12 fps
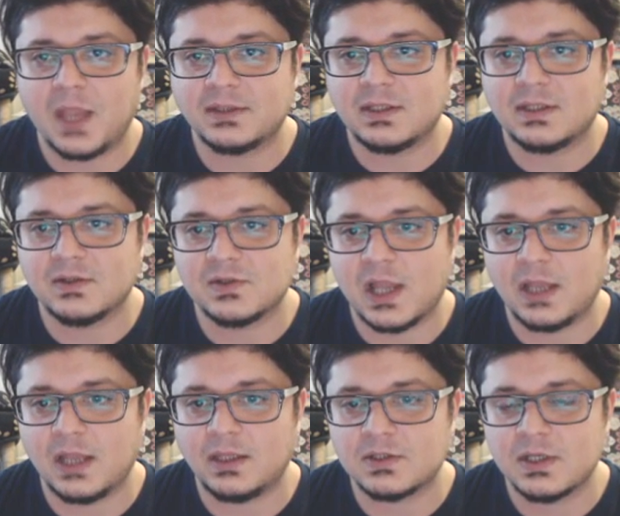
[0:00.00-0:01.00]
tactical
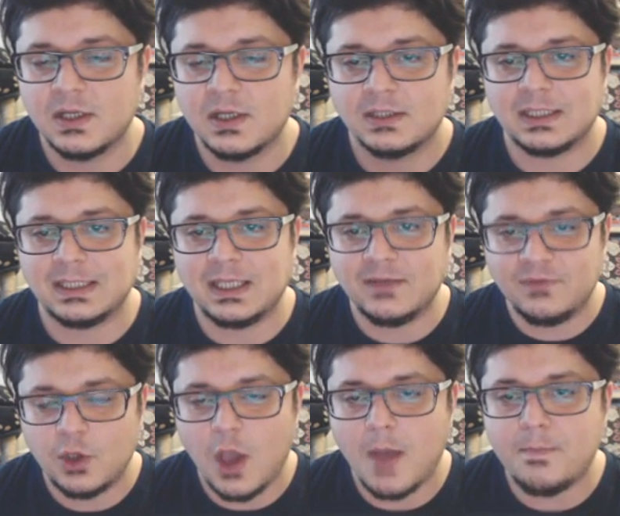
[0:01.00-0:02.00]
sliders to
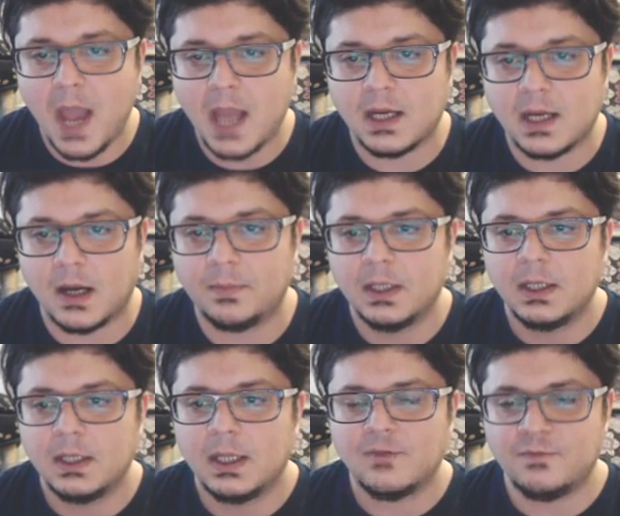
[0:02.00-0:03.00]
give you a backup.
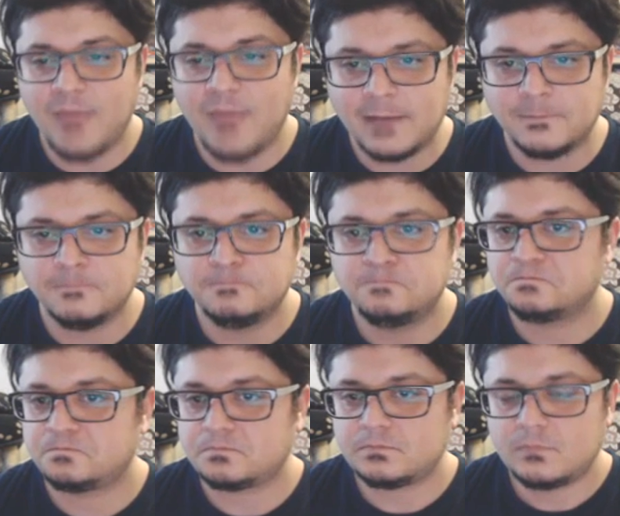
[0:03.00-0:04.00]
And then
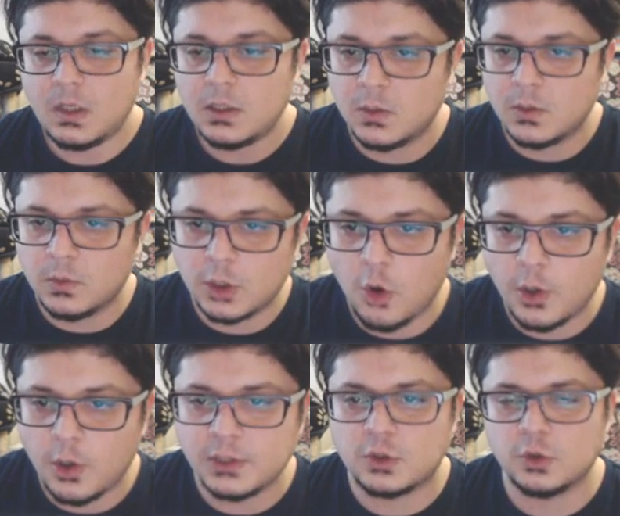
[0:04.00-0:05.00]
you will
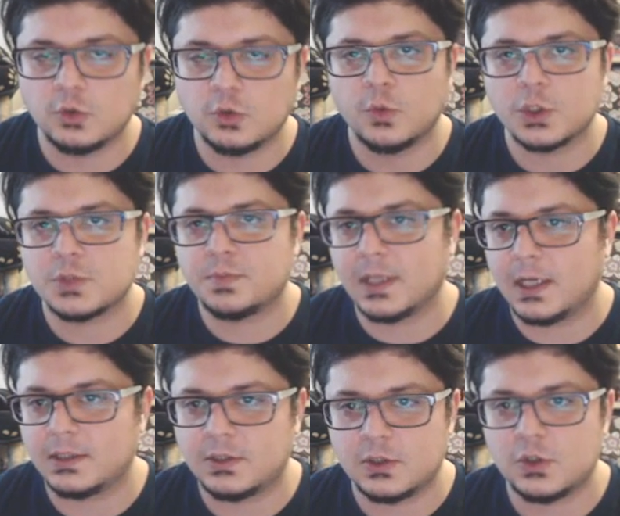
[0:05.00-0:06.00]
go into which
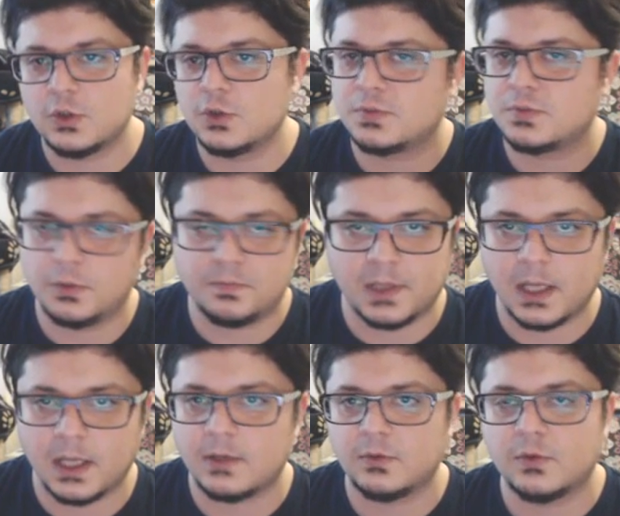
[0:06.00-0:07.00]
player to choose, the
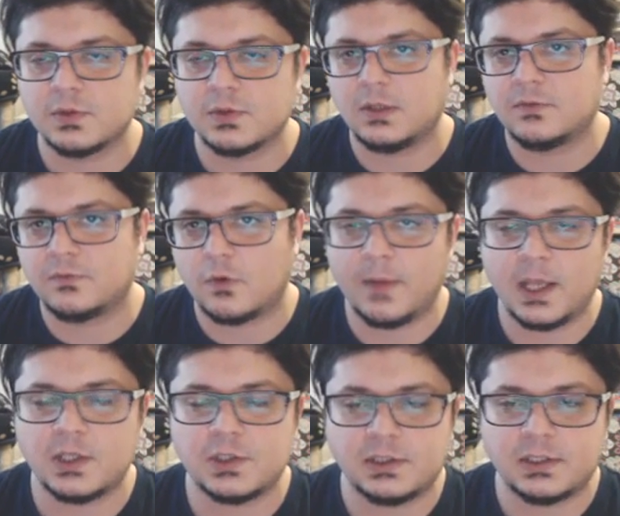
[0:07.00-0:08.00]
player rules and your
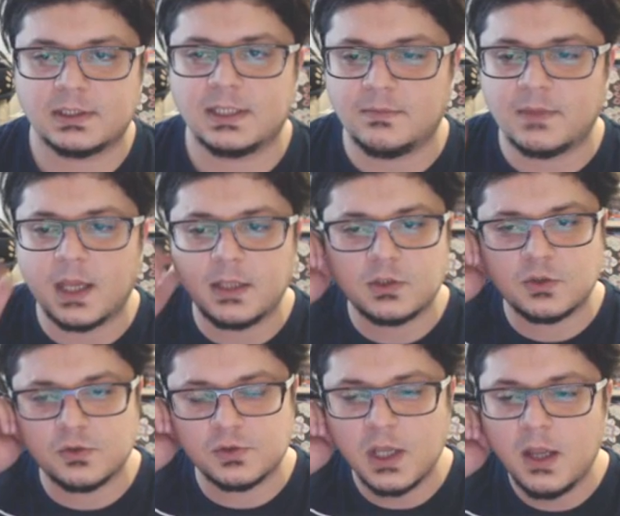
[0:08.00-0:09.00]
formation and the team that
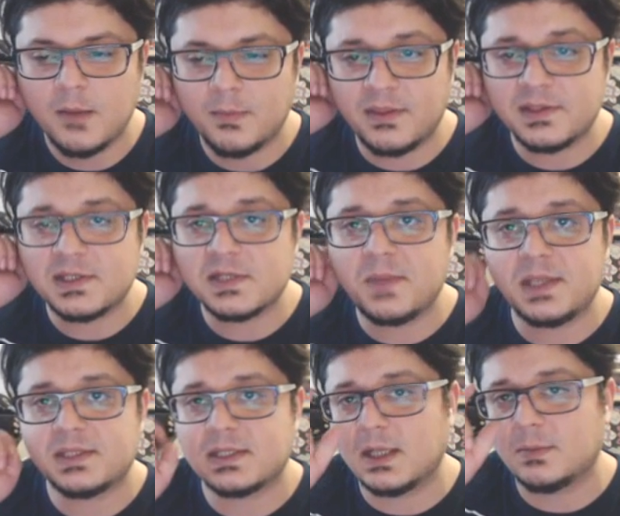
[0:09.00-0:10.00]
you choose. But this is
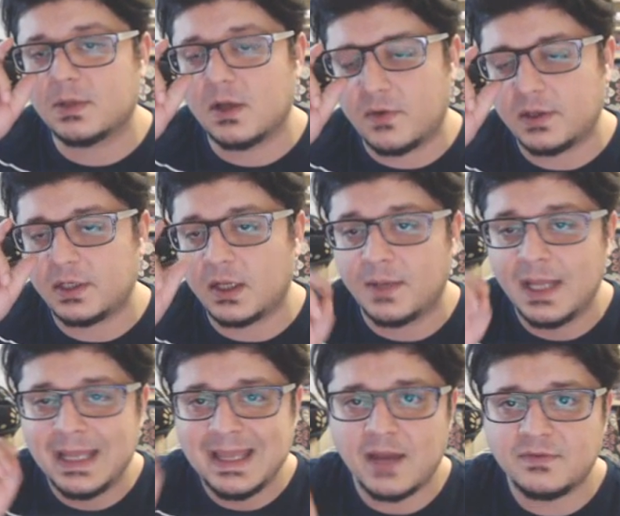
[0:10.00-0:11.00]
basically, I'm covering
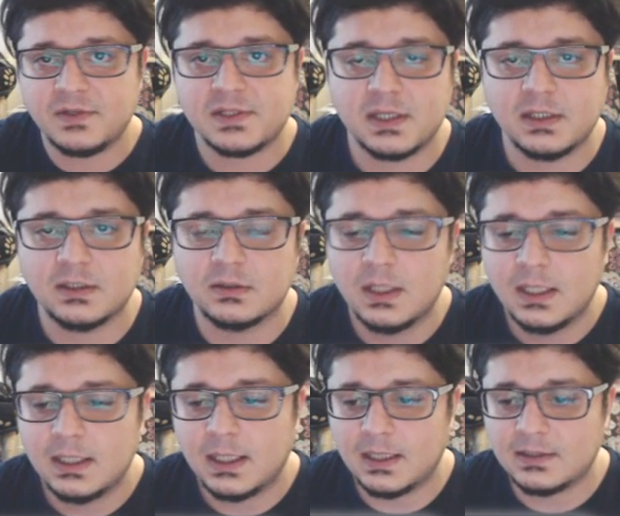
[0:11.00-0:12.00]
up every
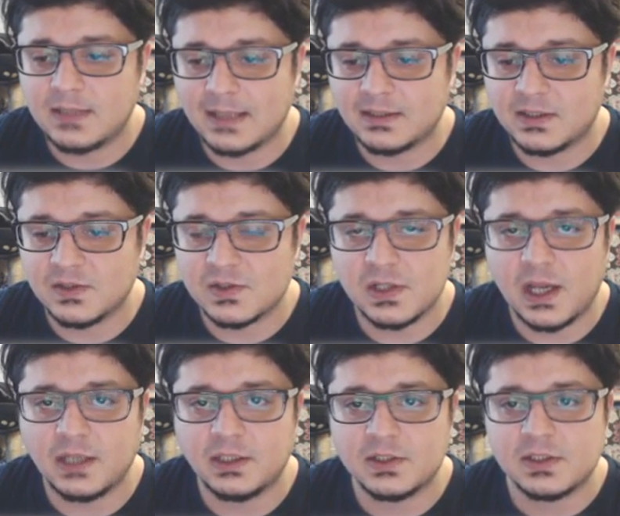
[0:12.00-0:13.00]
single tactical
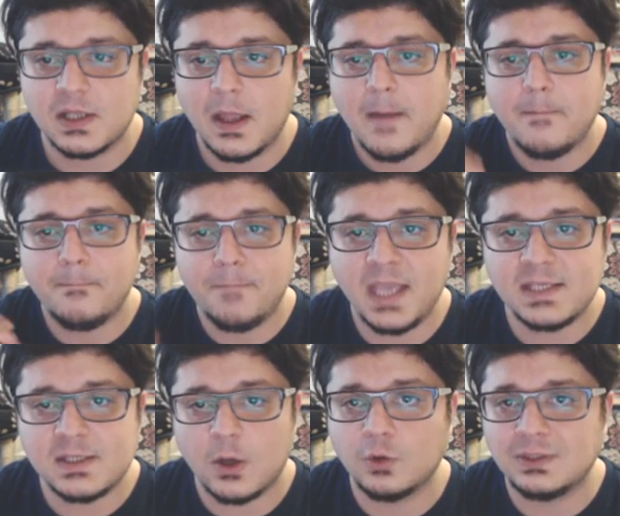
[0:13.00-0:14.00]
sliders
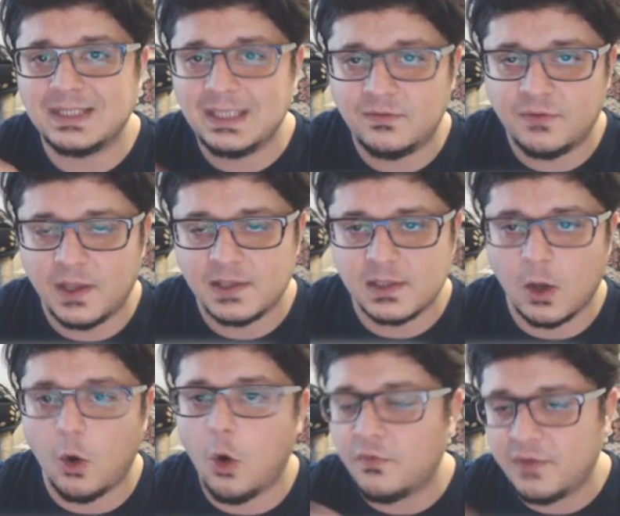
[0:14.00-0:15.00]
based on
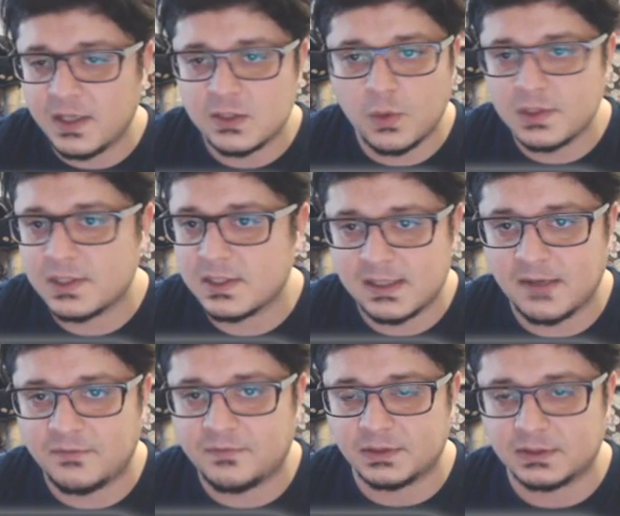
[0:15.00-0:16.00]
defense. The offense ones
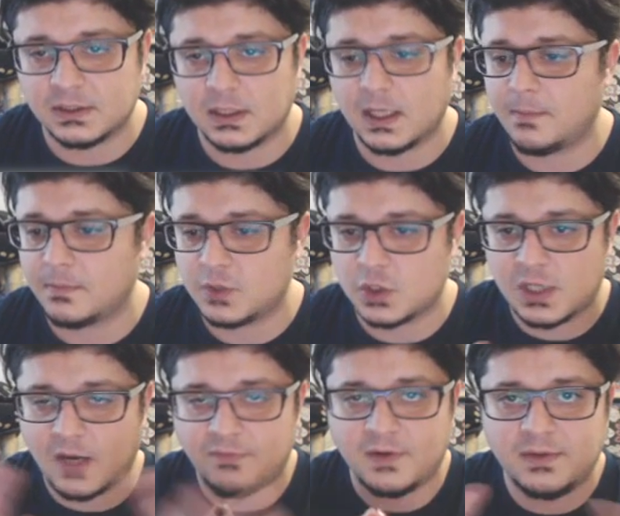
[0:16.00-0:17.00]
is different. I'm
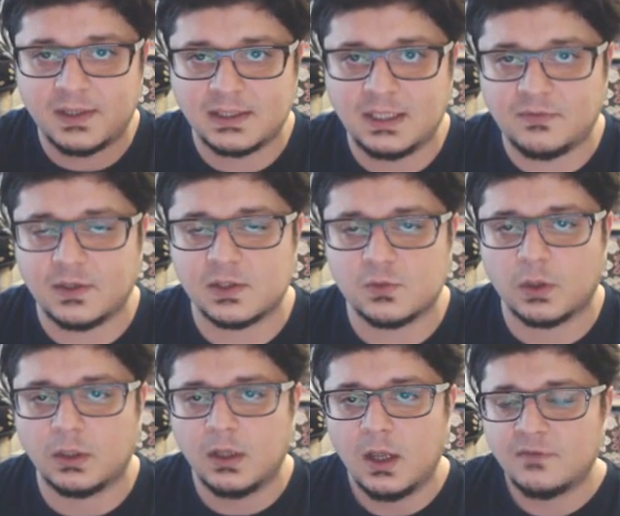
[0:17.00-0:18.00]
just covering the
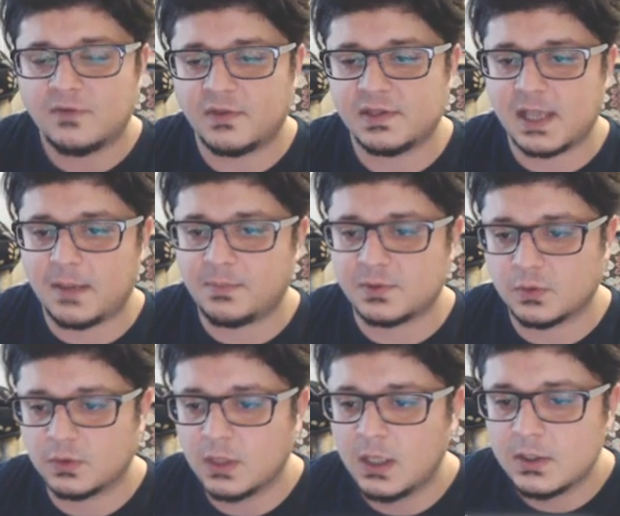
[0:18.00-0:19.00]
defense one for this
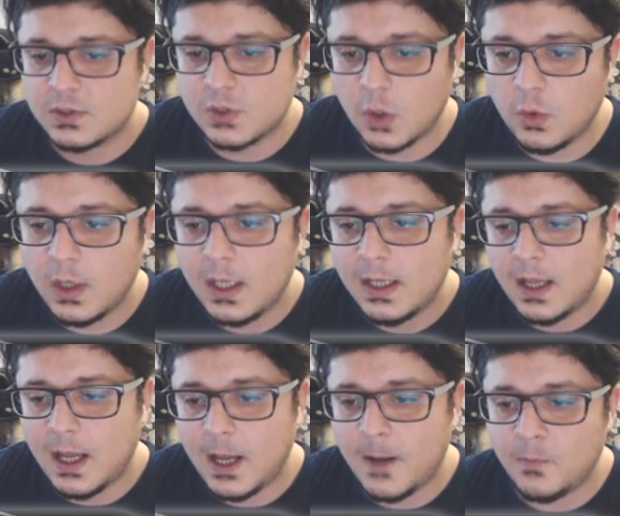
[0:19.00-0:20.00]
episode. So
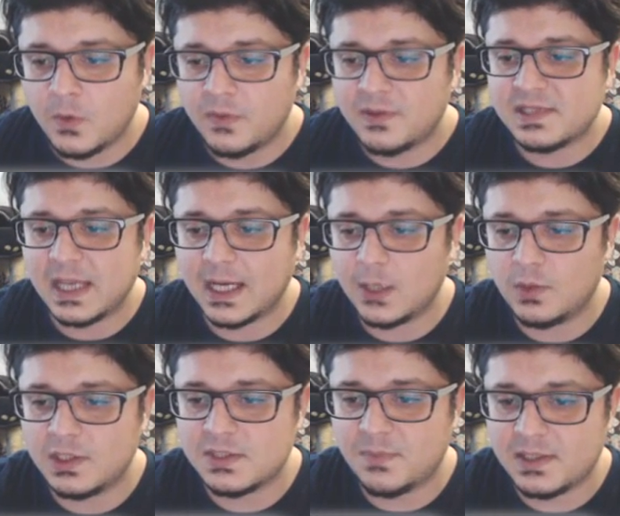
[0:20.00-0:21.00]
the
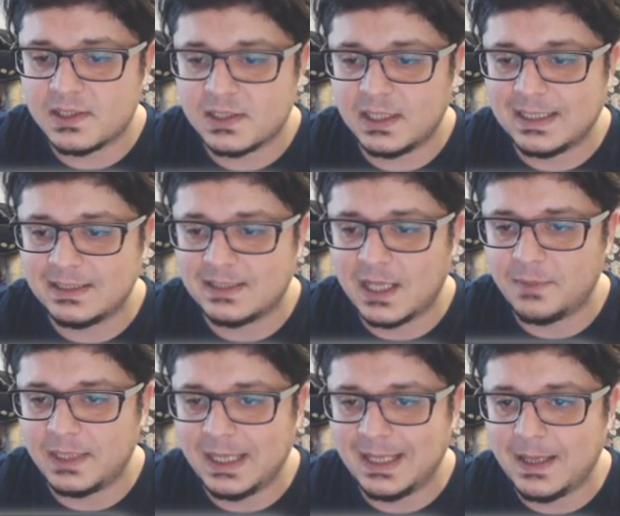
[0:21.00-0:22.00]
second one is basically
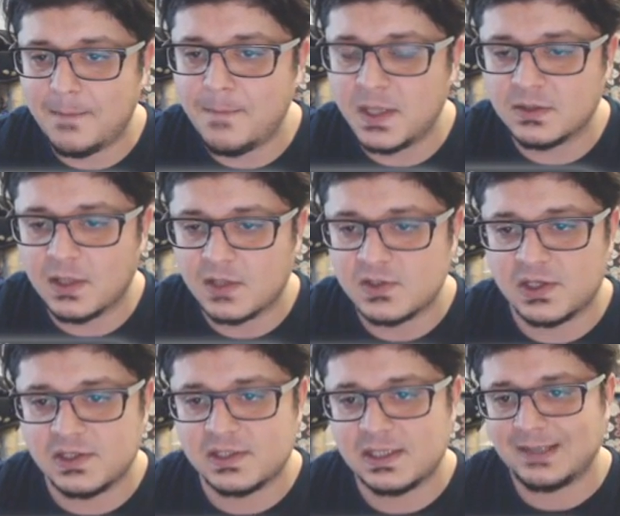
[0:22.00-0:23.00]
containment area middle,
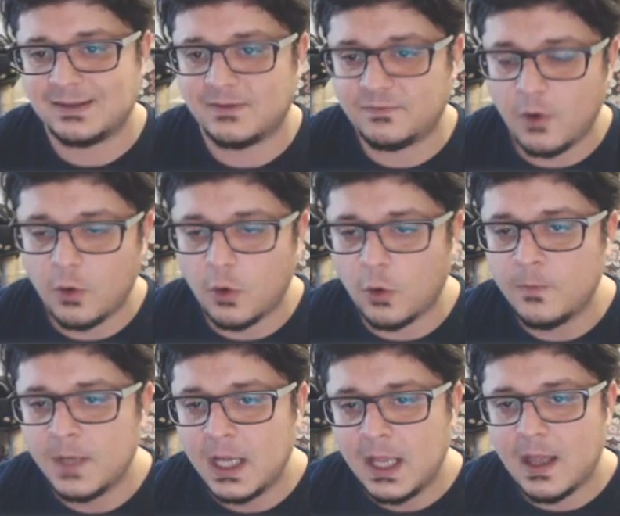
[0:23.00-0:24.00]
as you can see in the
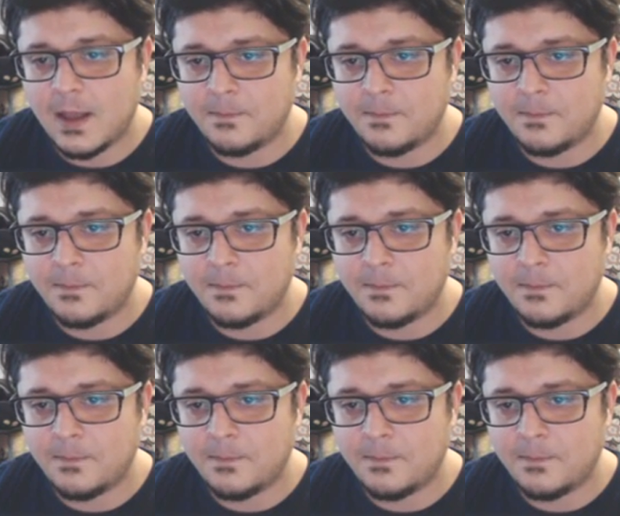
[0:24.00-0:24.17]
photo.